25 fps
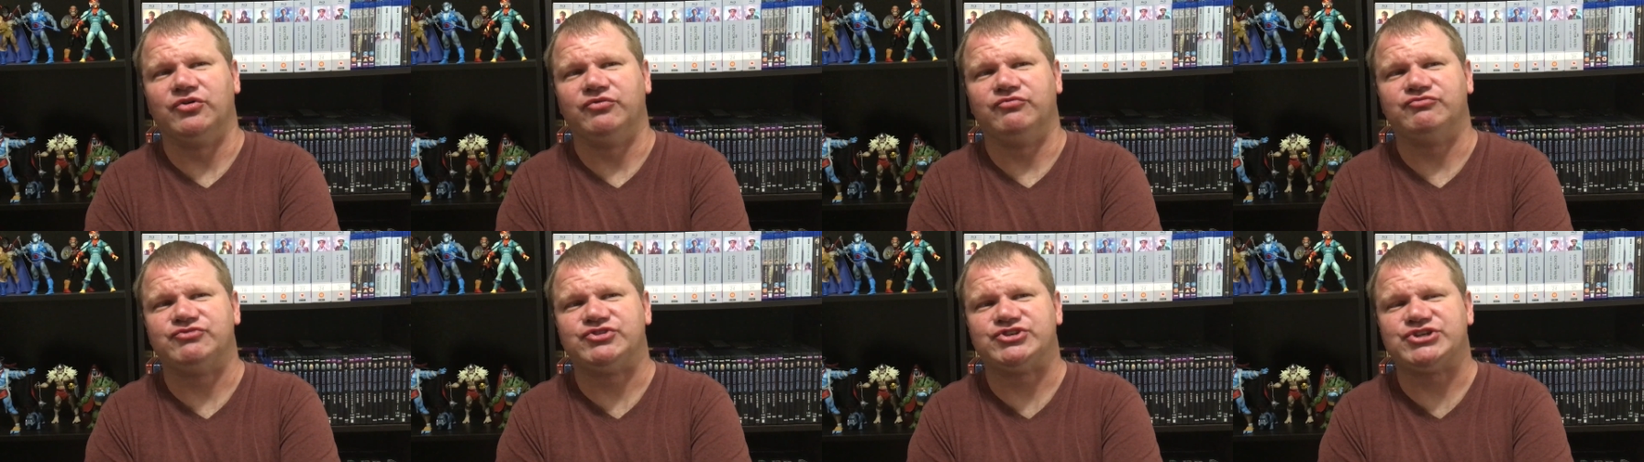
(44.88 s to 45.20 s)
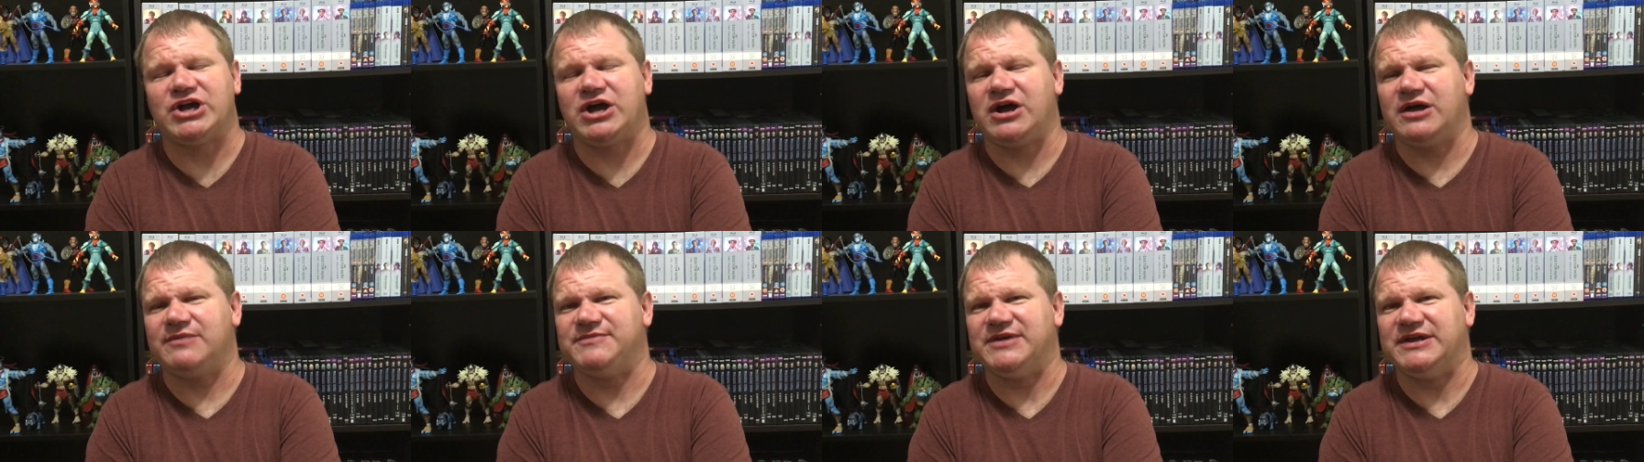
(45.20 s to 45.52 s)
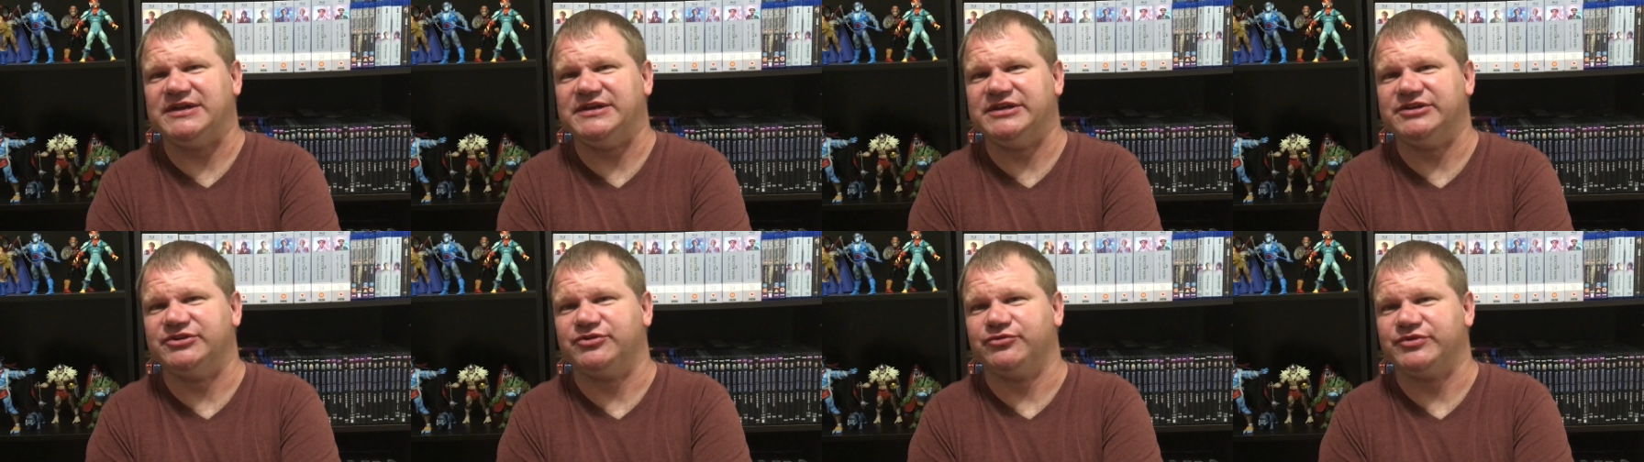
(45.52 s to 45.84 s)
job they
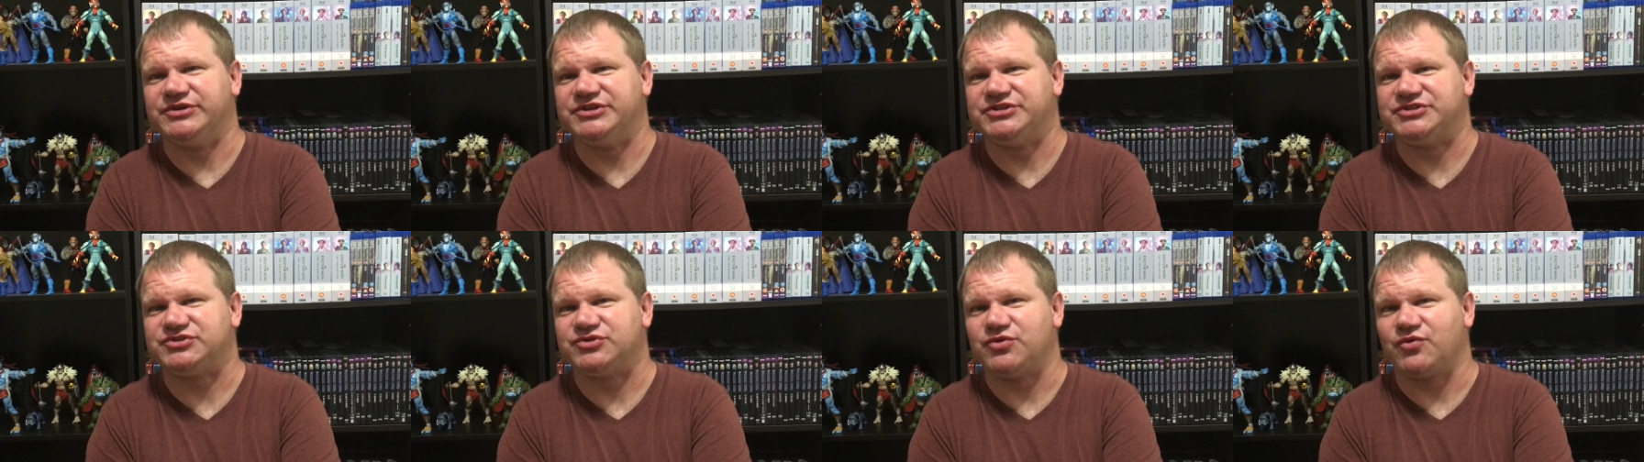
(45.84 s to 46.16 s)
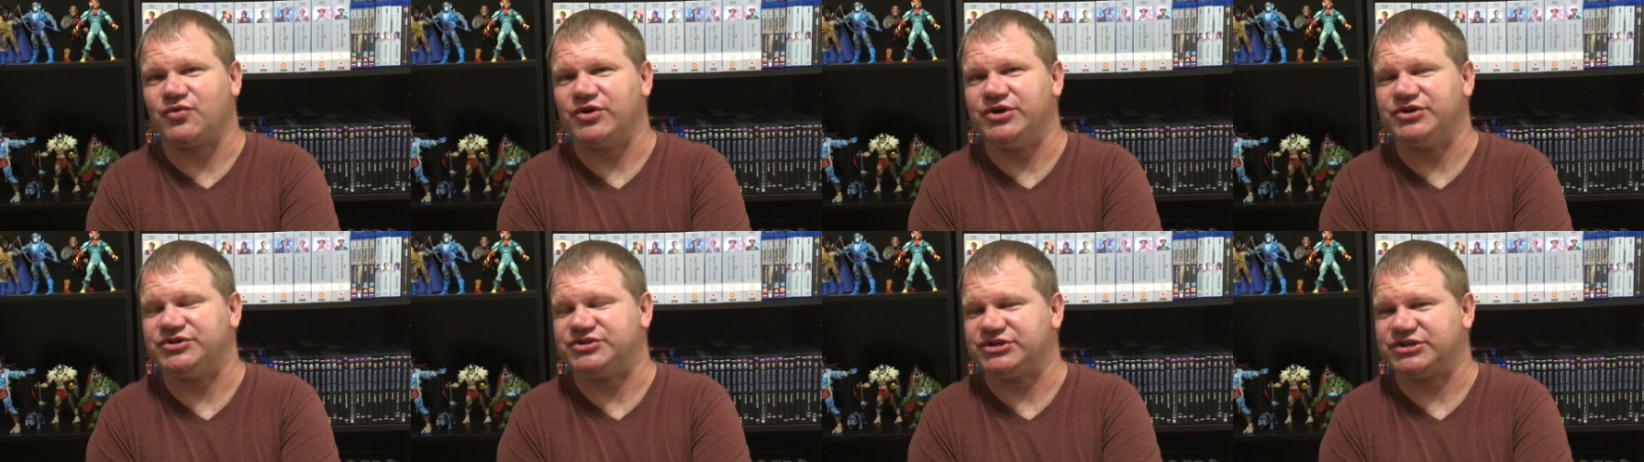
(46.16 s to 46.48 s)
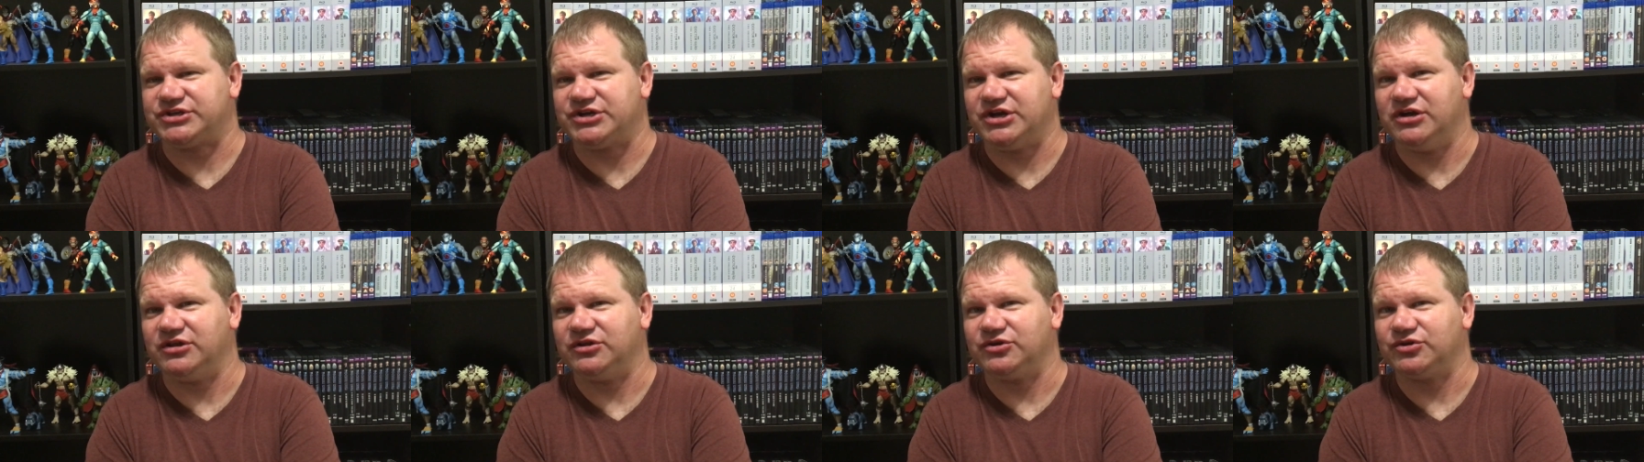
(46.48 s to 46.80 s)
did to restore it to
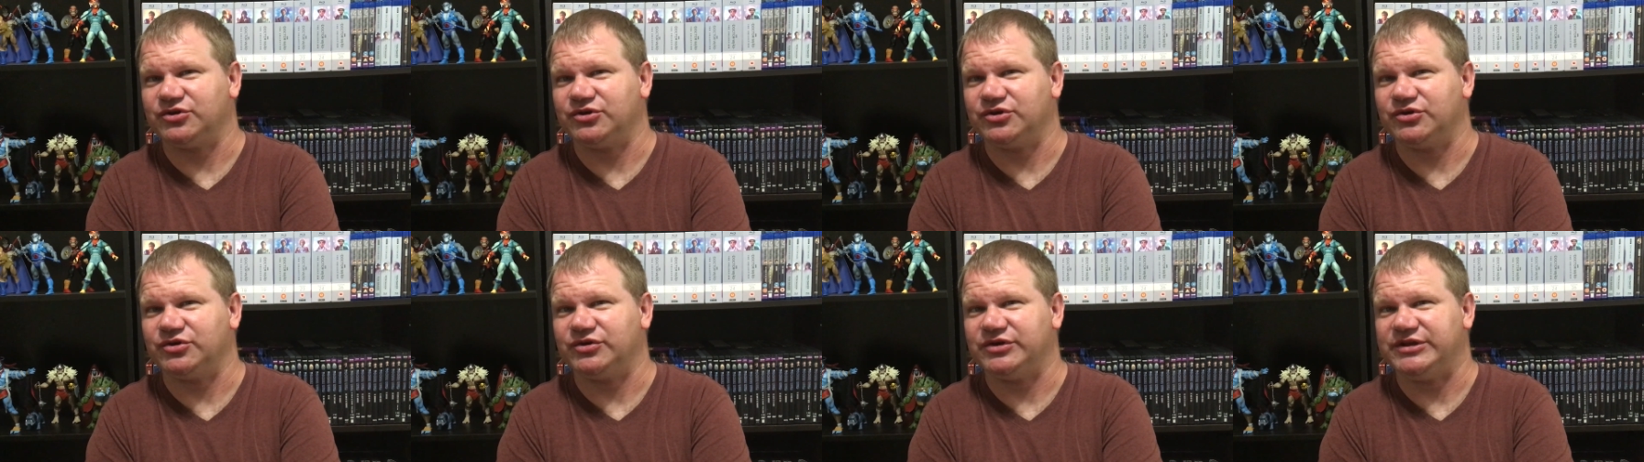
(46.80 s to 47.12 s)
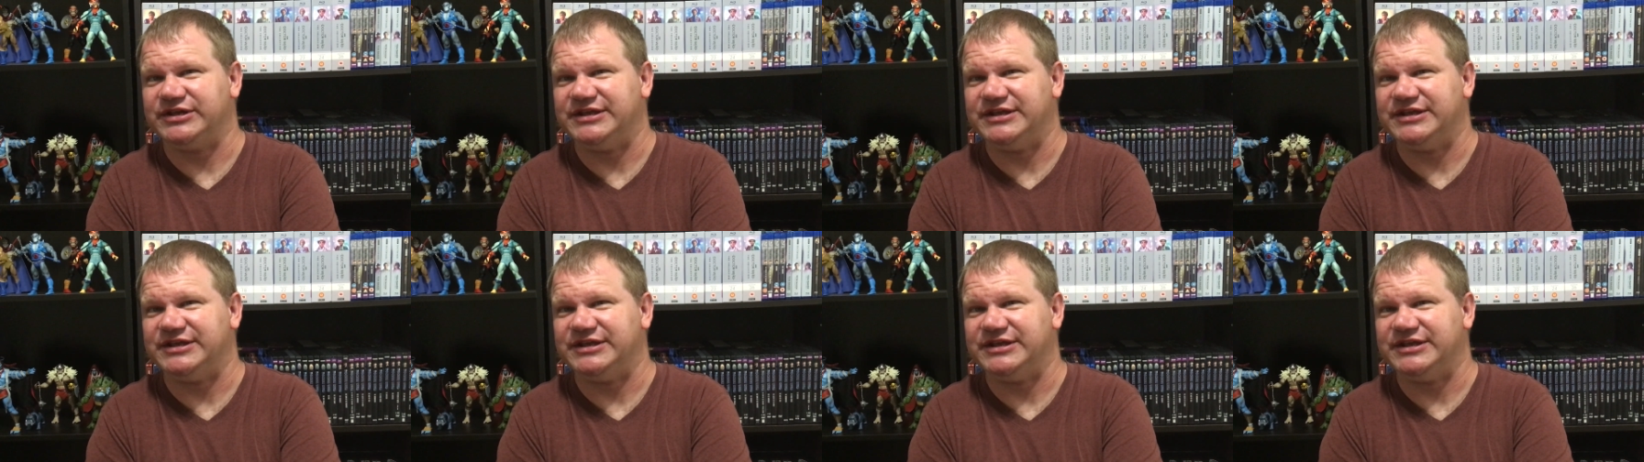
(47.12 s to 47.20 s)
color